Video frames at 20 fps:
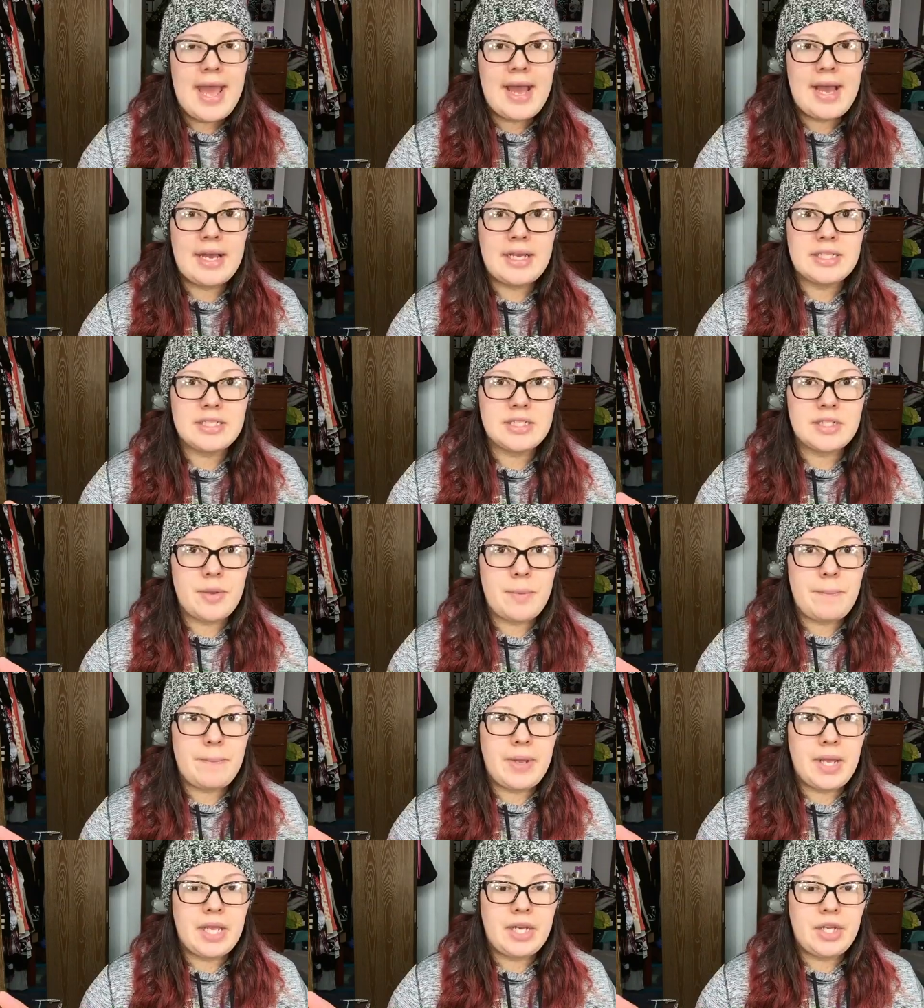has
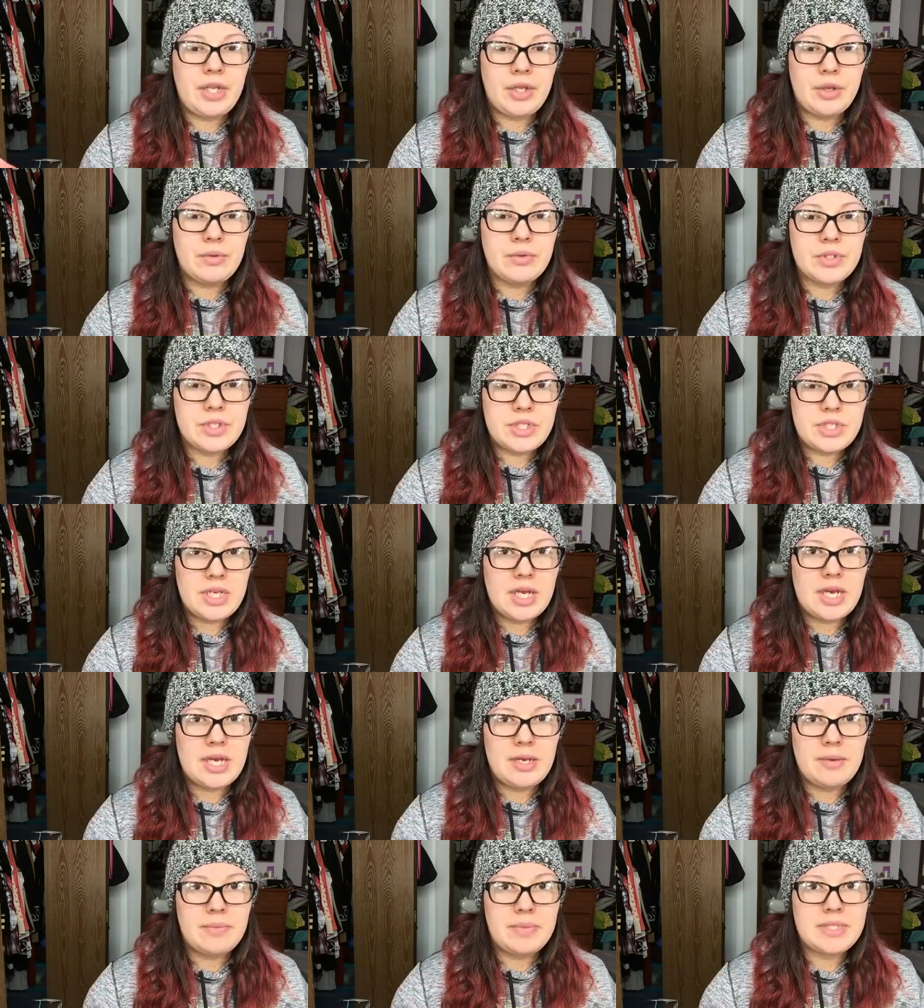been used
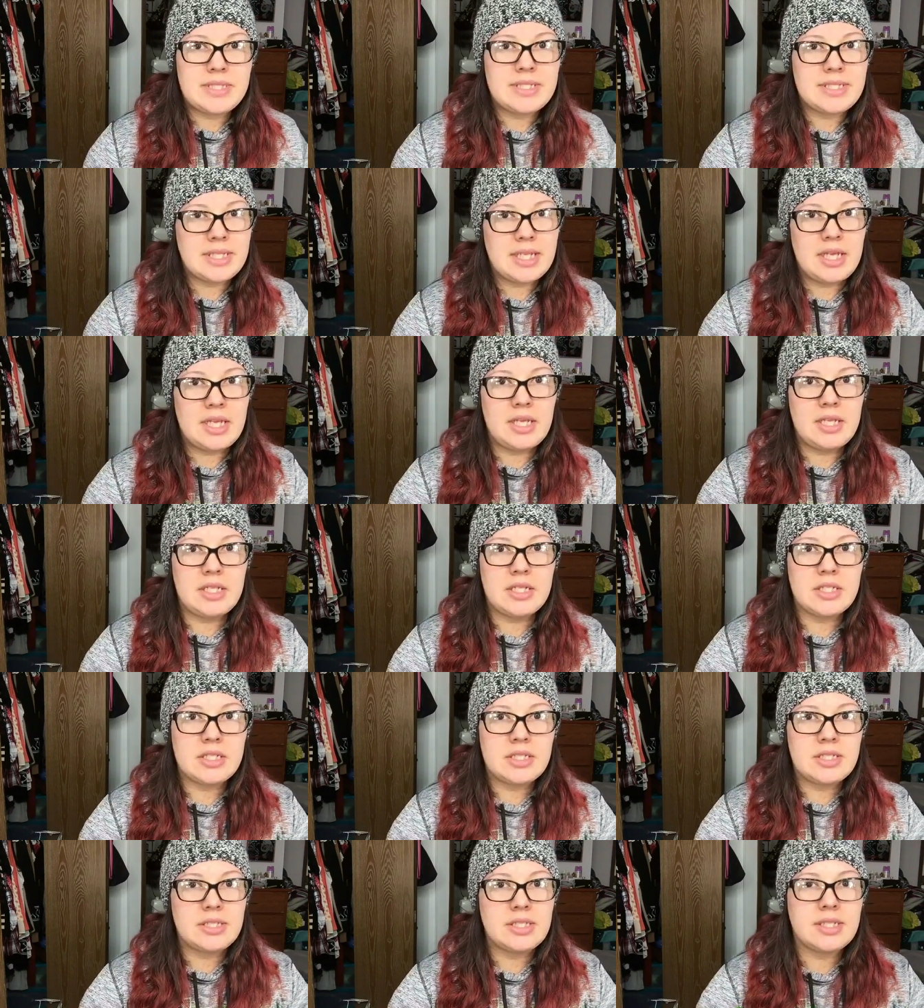up
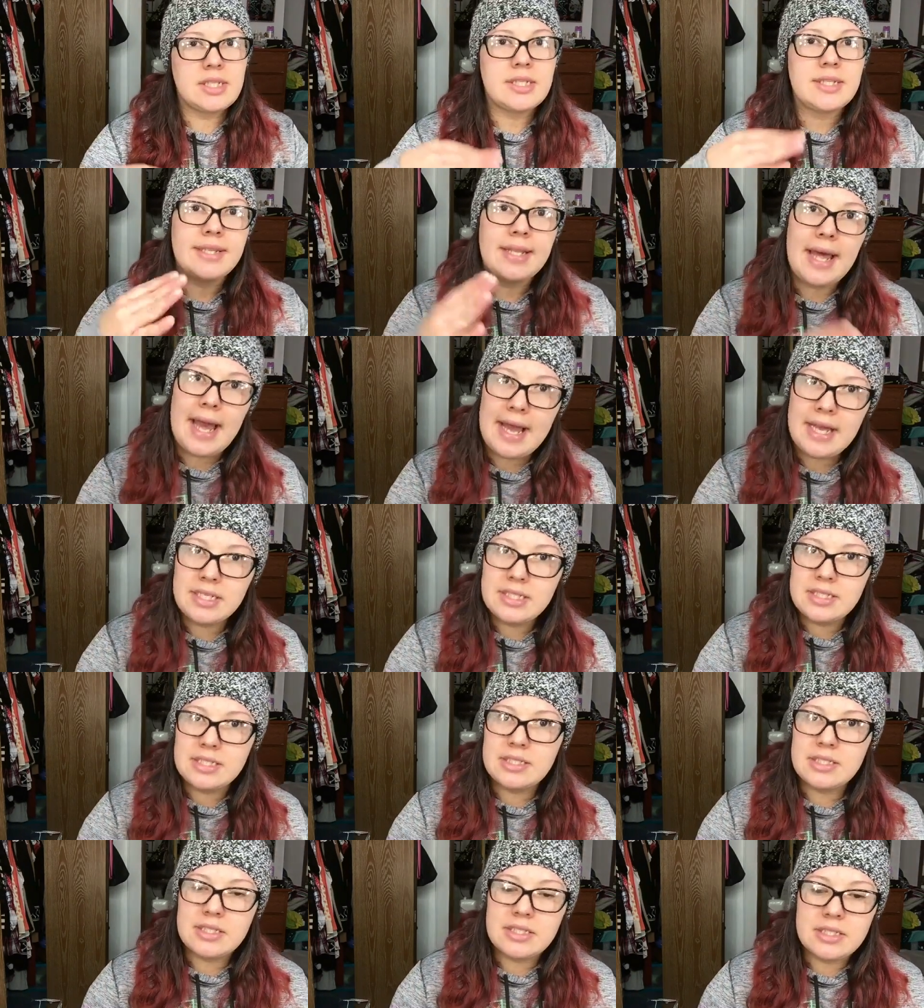since the
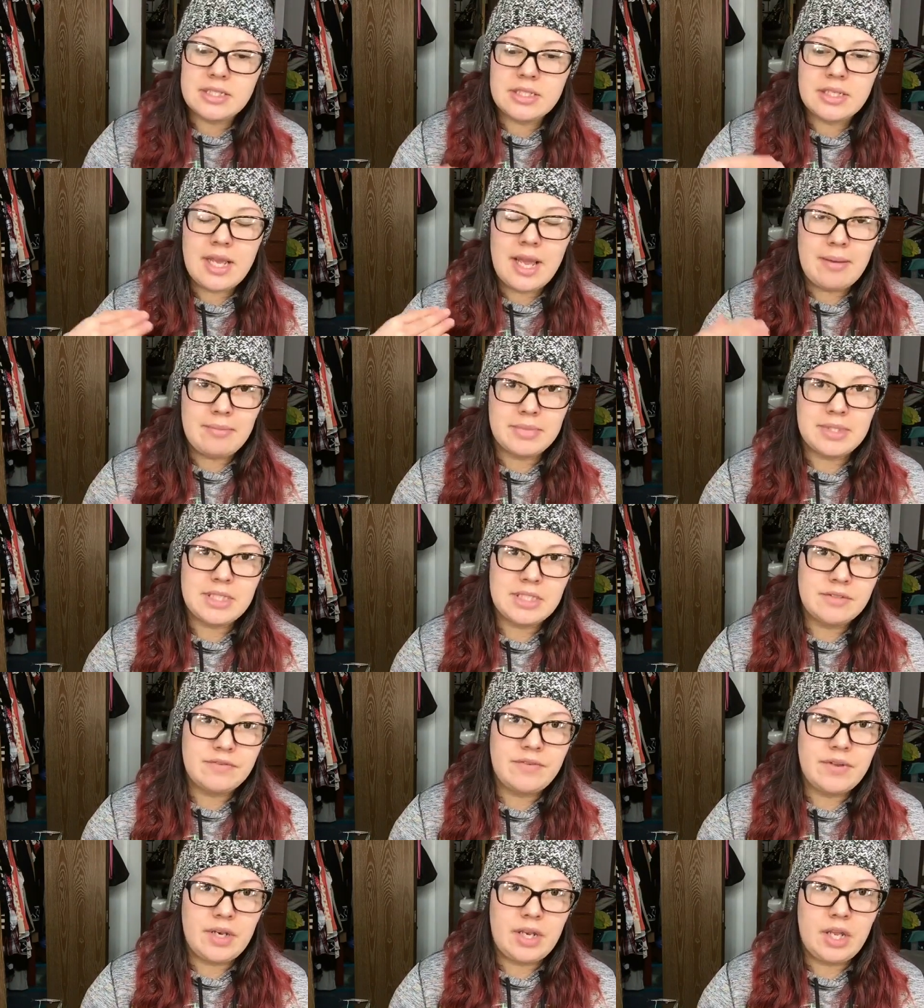last
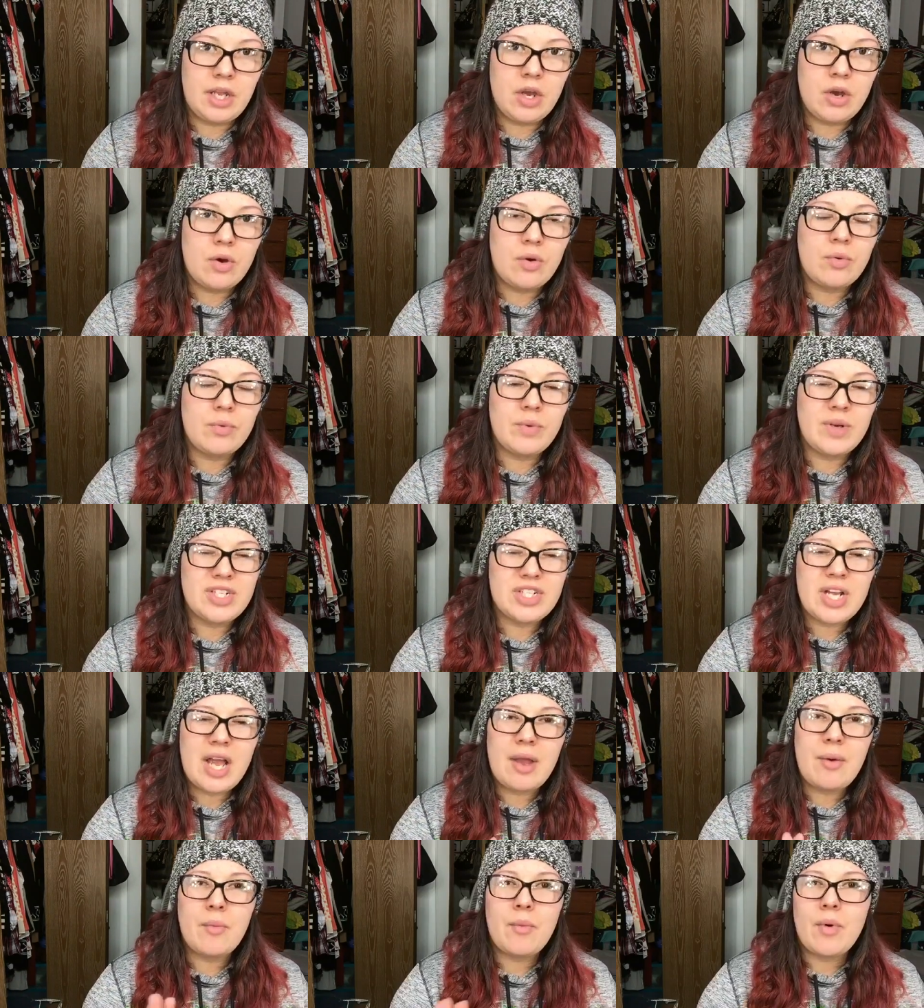Empties video, which
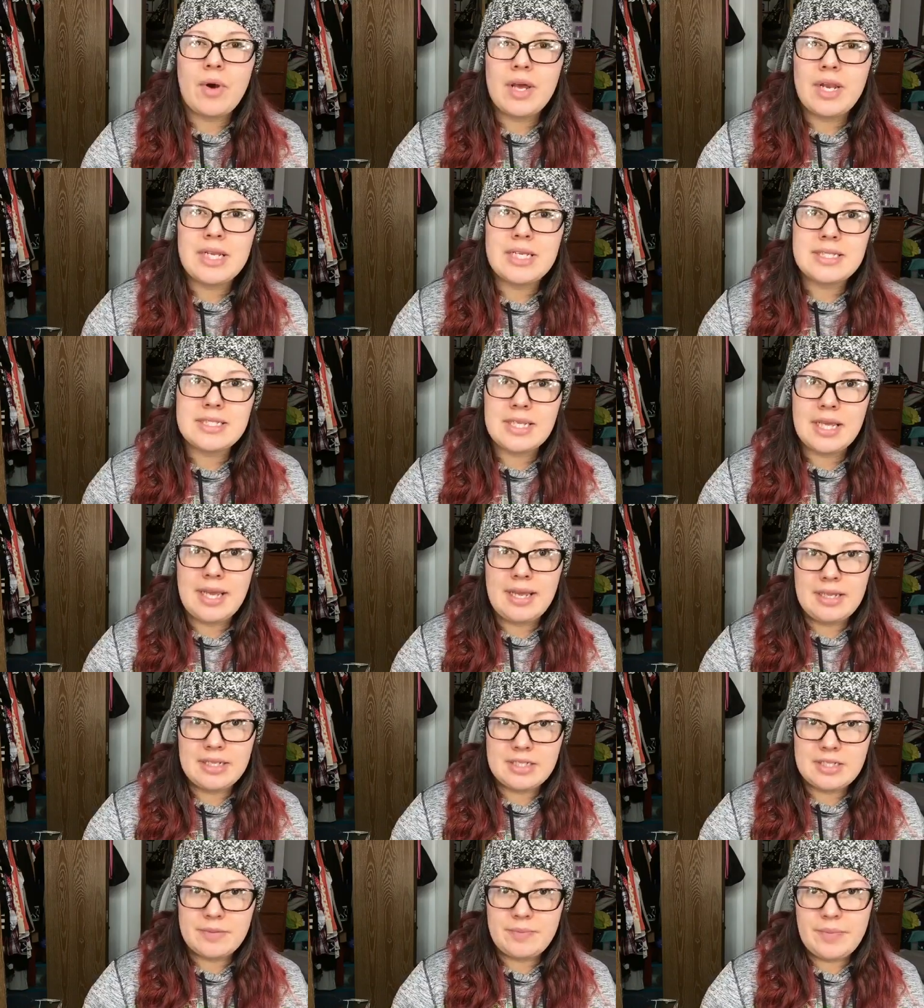I want to
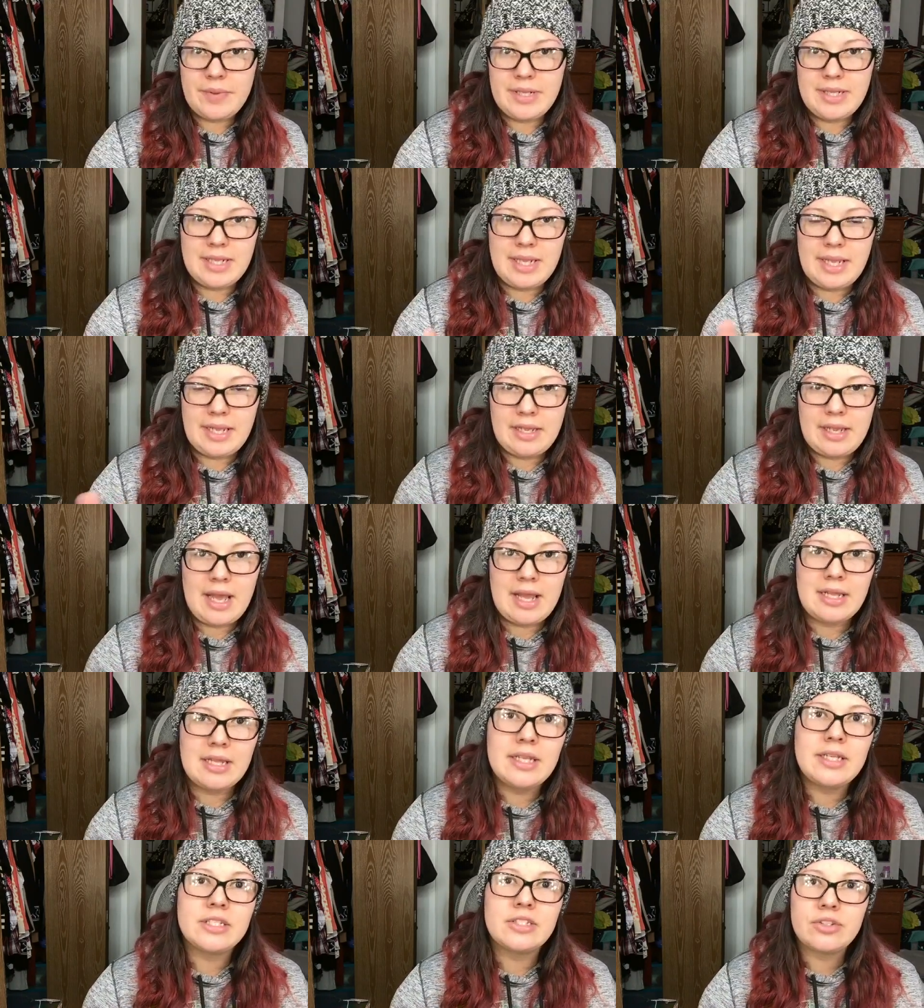say it's been like
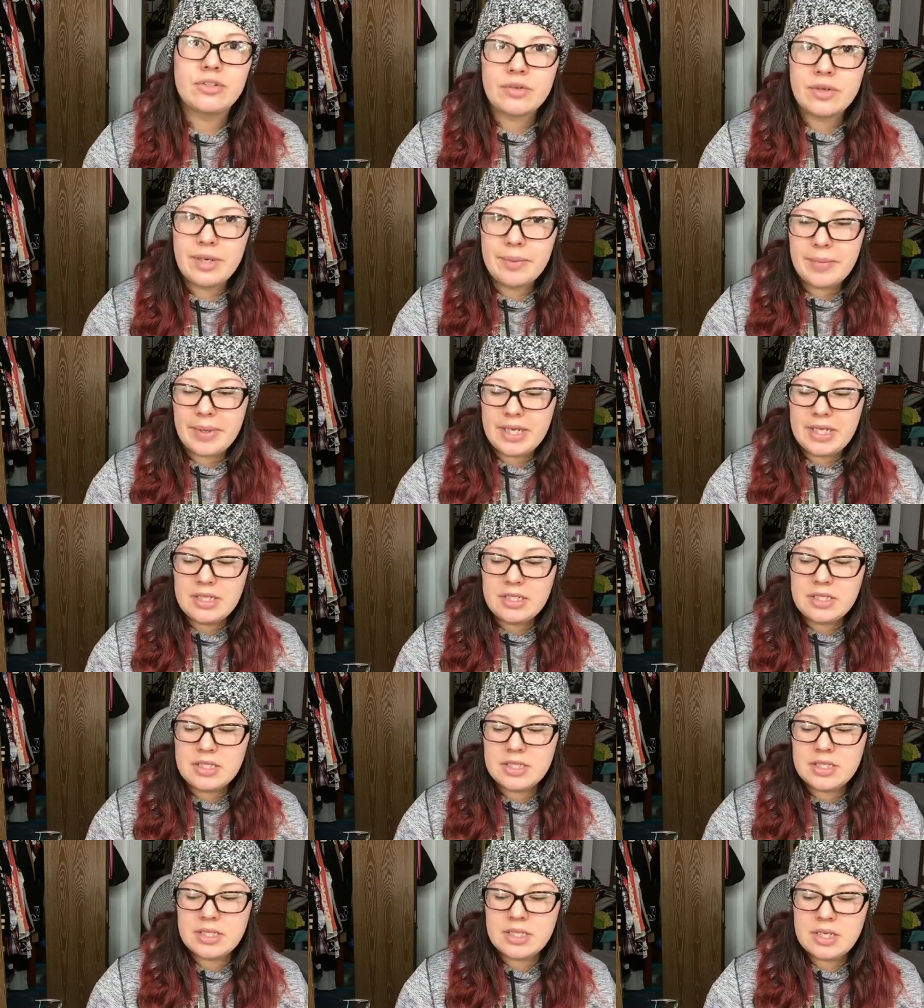at least 3
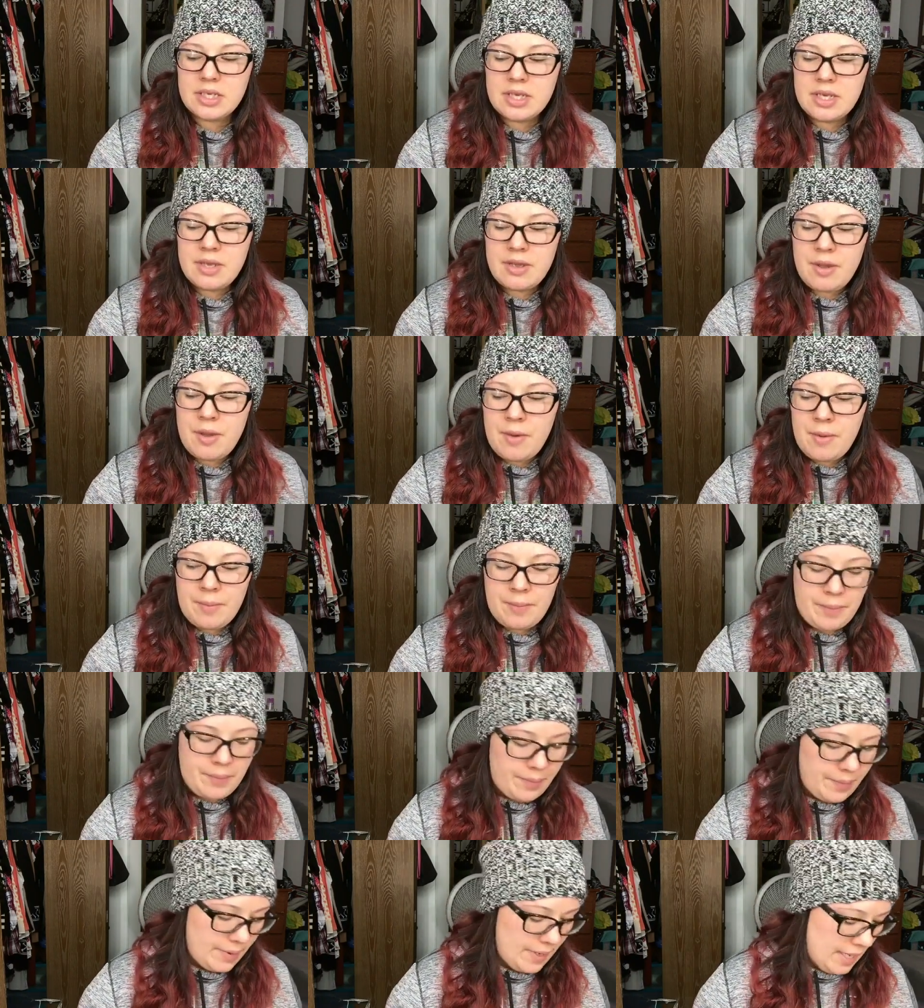months,
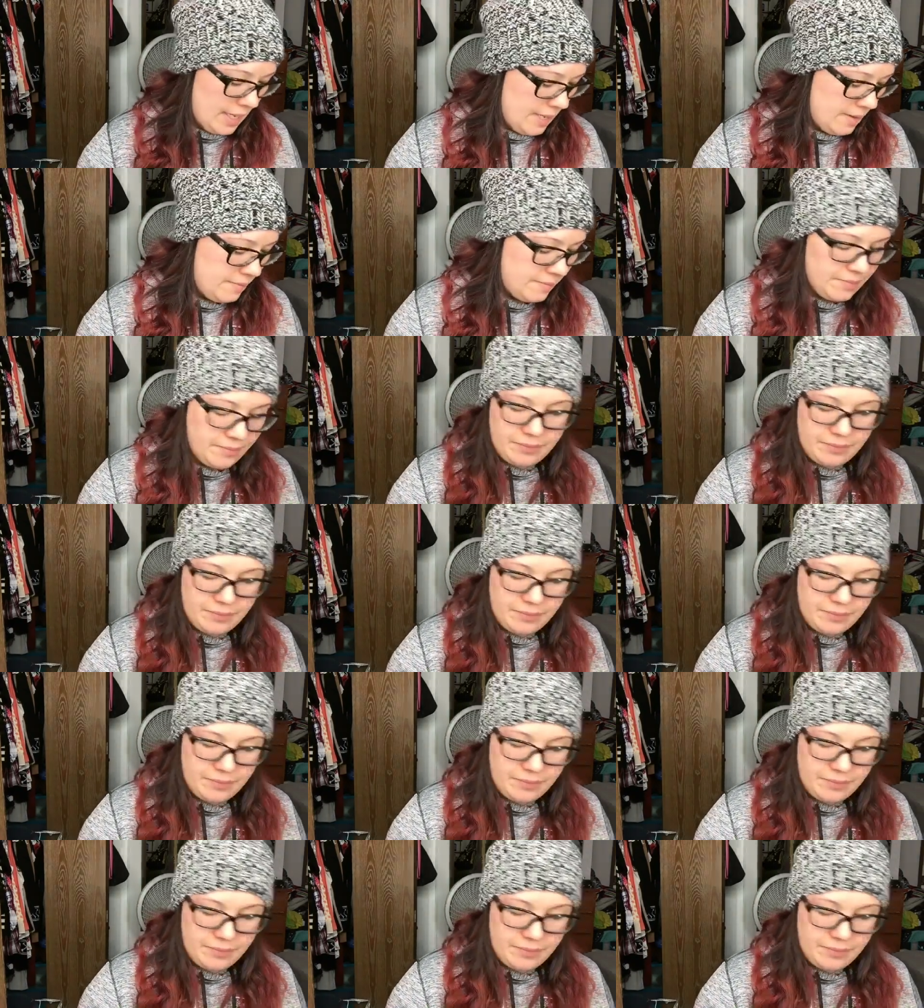but